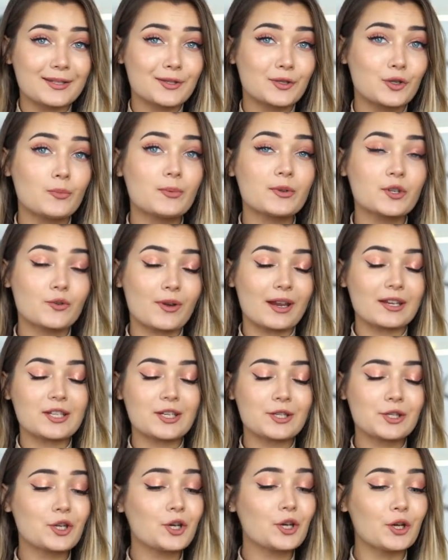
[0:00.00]
It's super
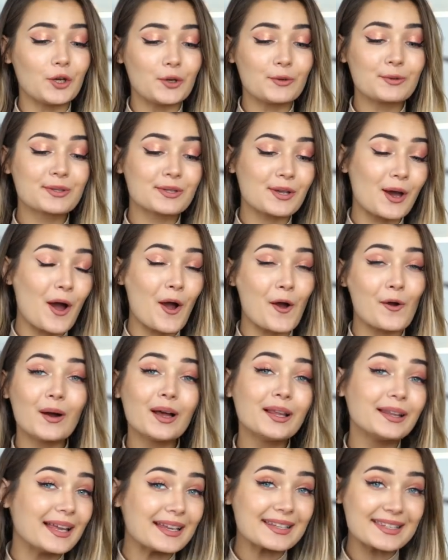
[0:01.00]
stretchy too, so
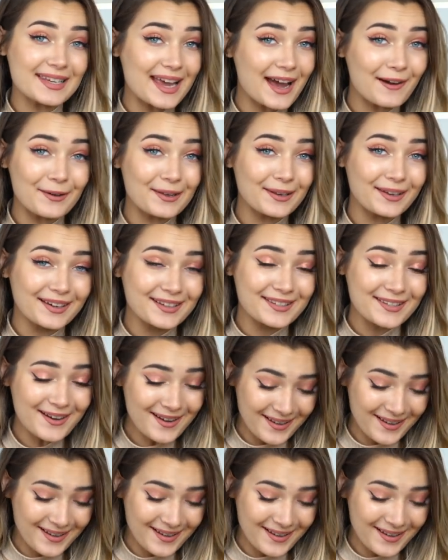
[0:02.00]
let's see how it looks